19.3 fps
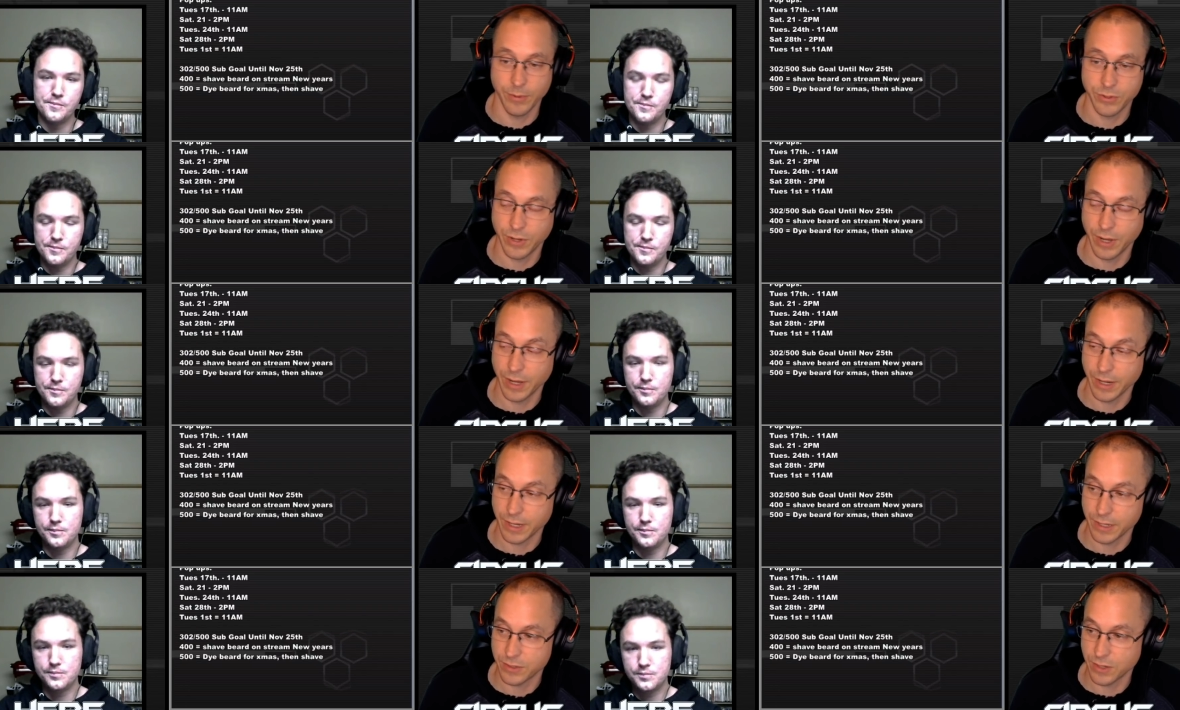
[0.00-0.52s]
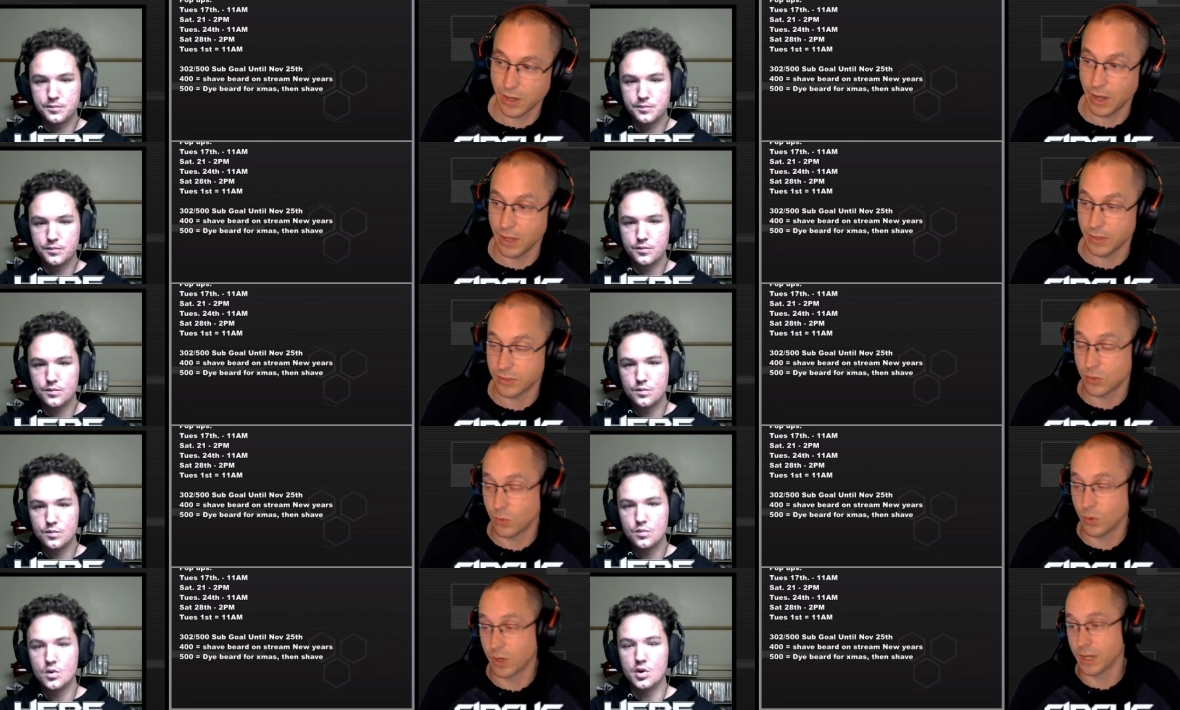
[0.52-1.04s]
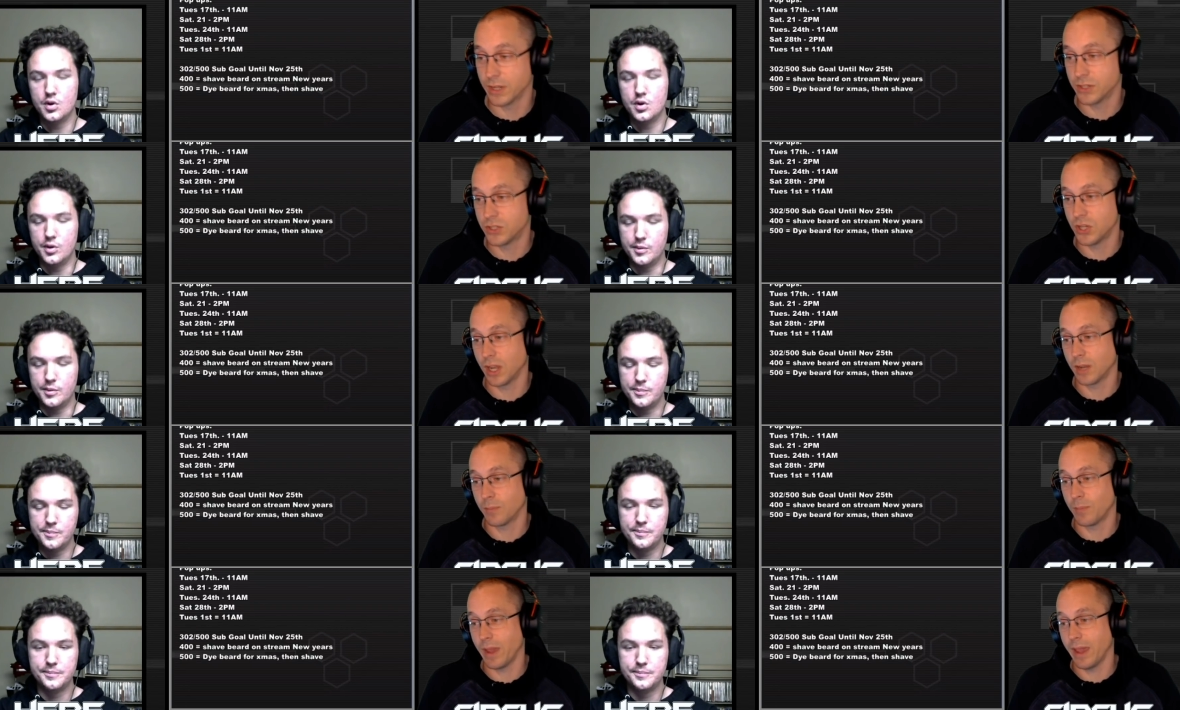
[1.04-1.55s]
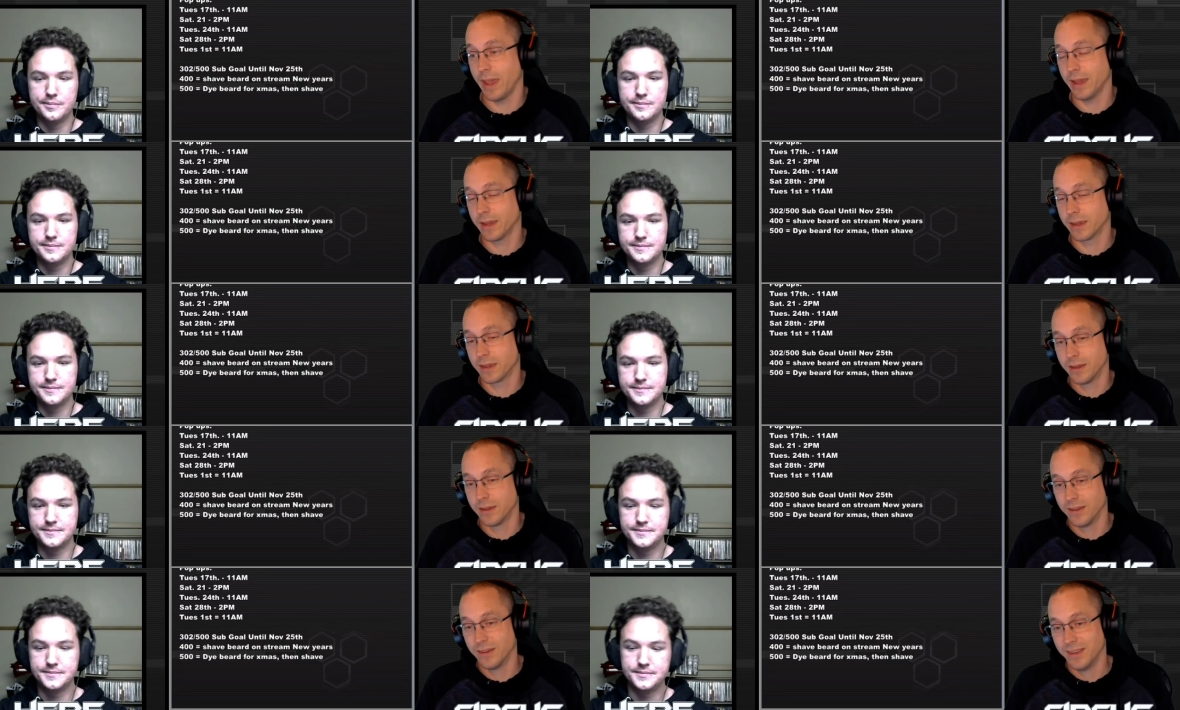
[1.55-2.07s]
Speaker 1: Dragons. All right, so we're going to check
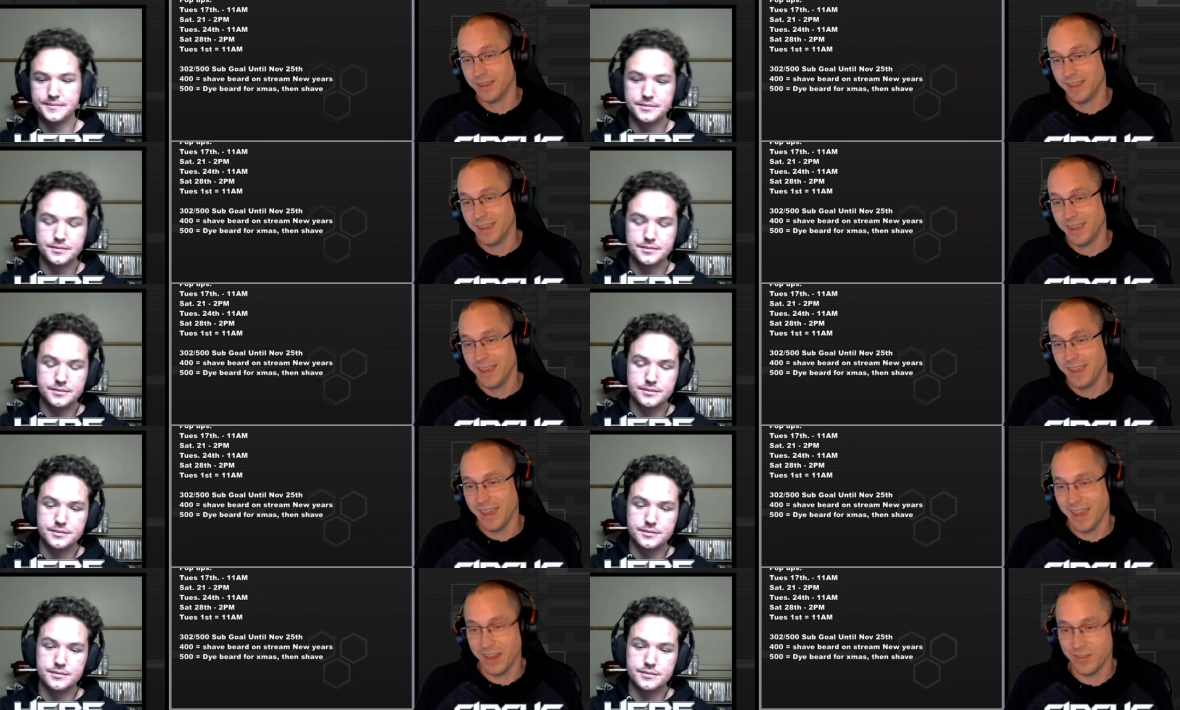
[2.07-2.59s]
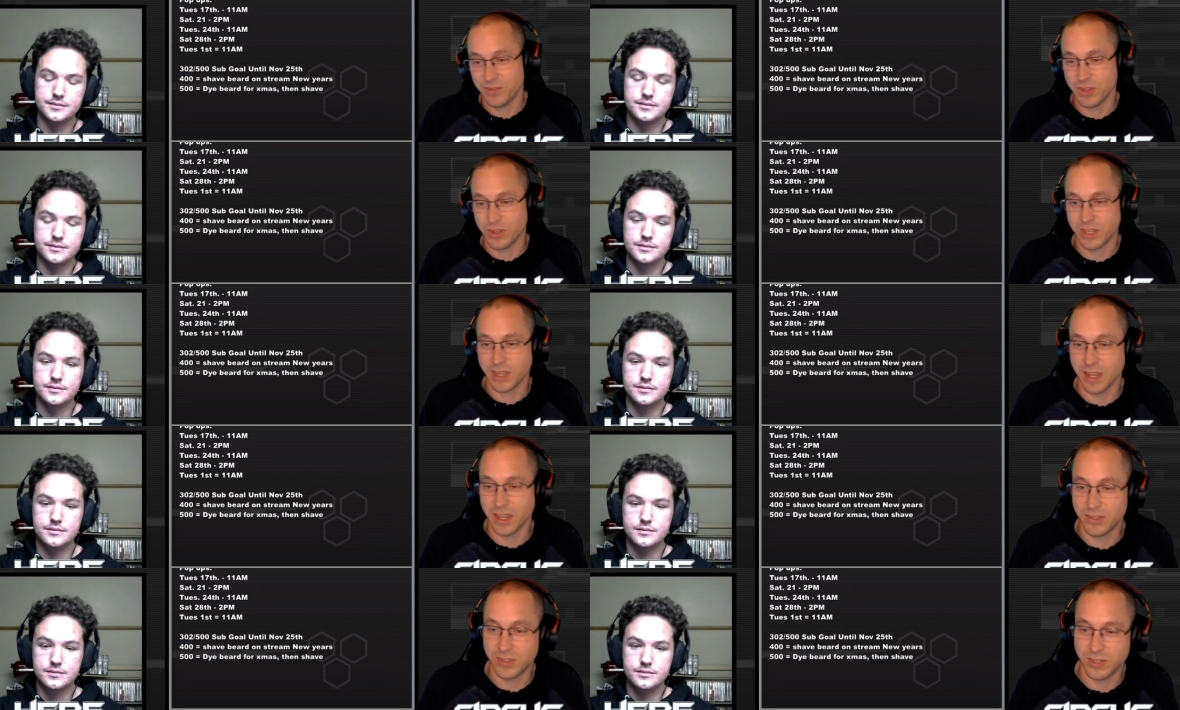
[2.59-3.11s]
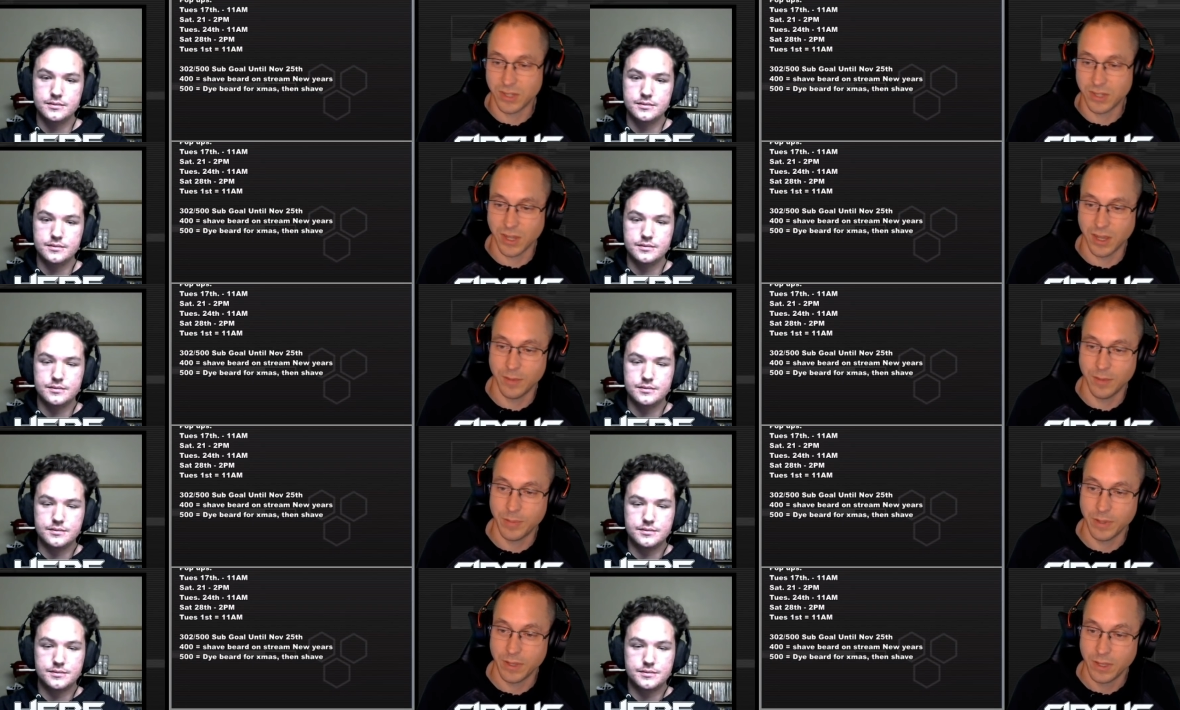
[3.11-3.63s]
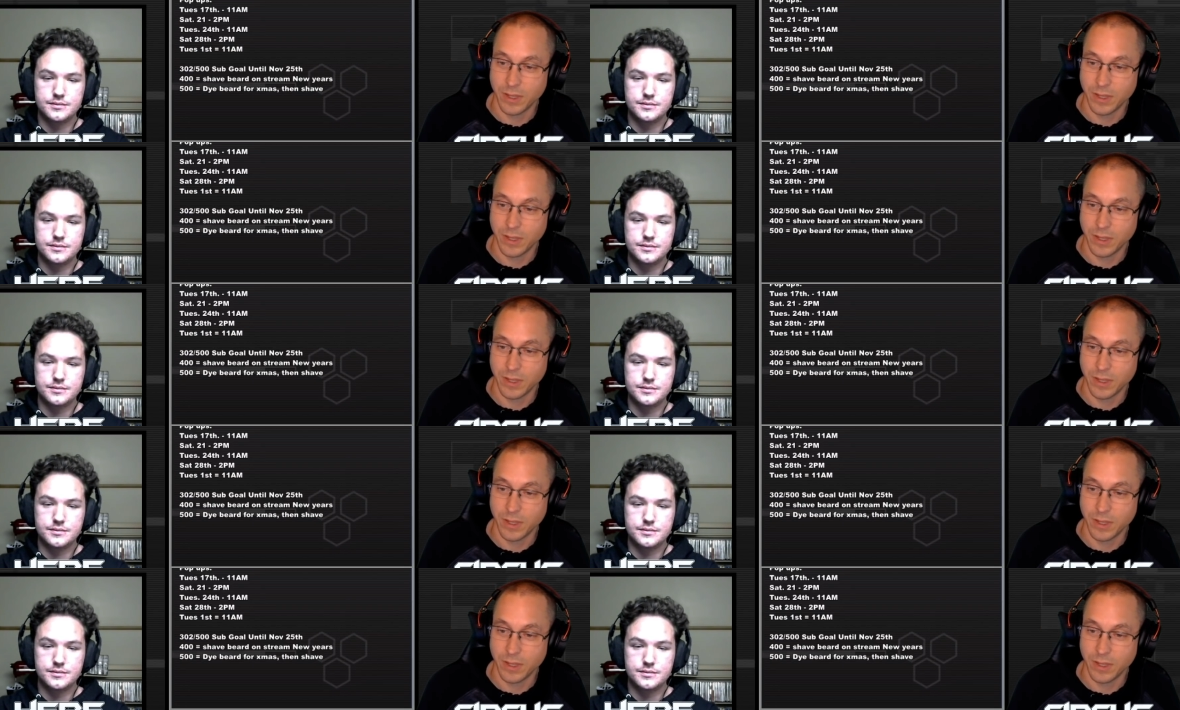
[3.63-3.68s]
back after the KC Cup.